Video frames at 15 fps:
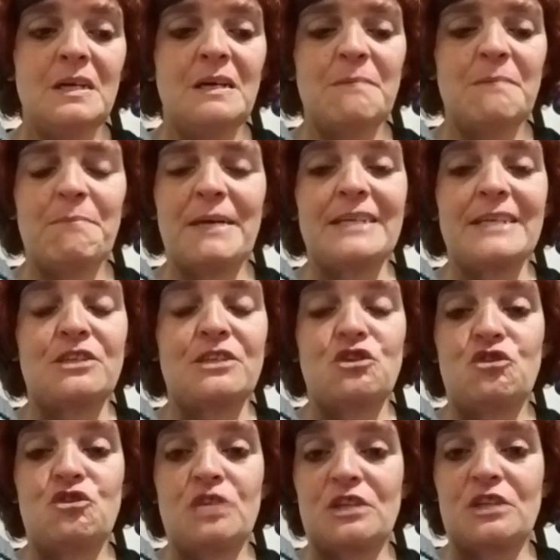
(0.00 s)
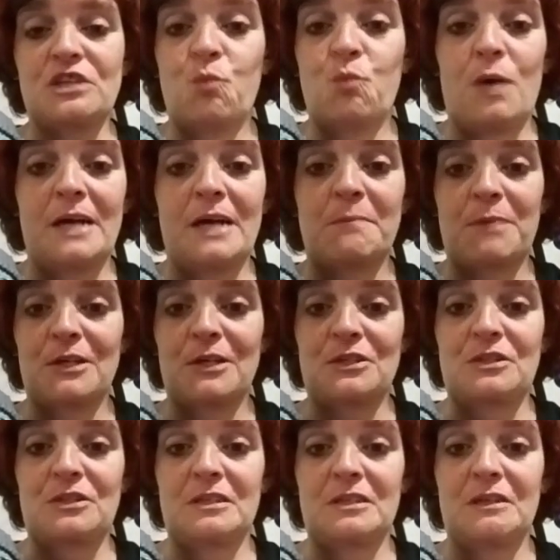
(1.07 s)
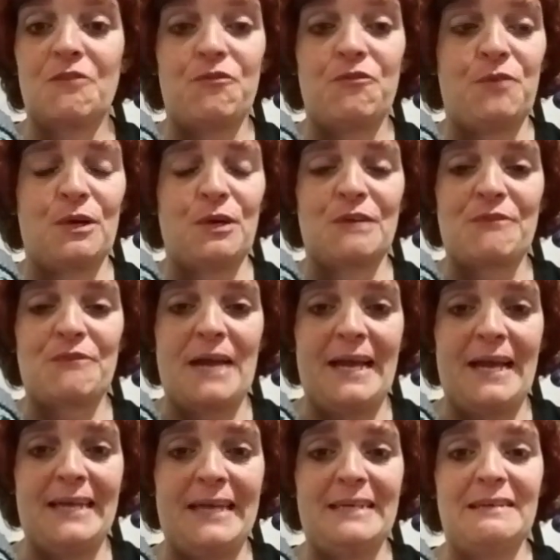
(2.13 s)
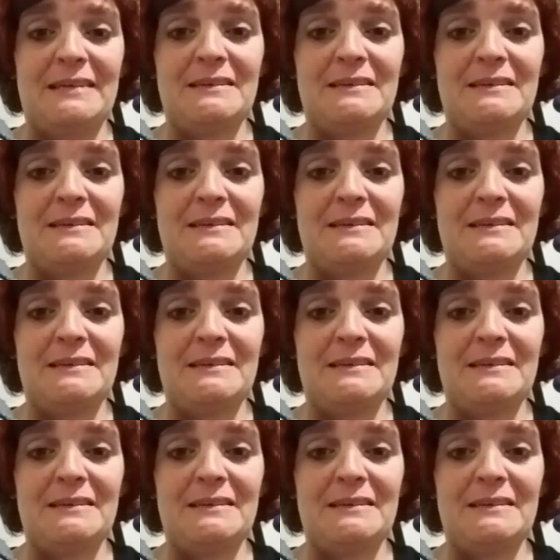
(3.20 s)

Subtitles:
But it's just one person full of hate.